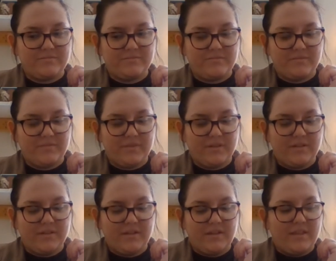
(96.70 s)
That
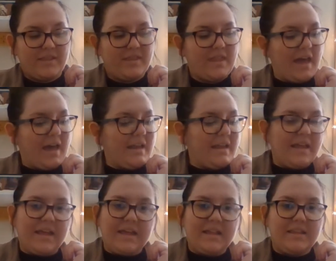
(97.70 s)
is the
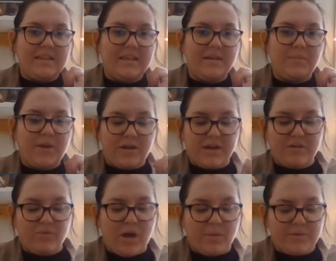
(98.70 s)
American robin. We're starting to
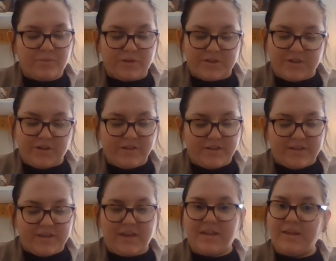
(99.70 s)
see more of them
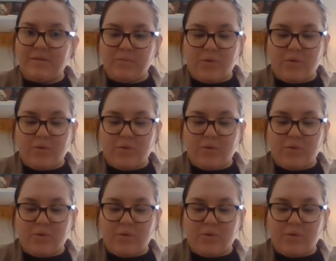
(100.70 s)
out.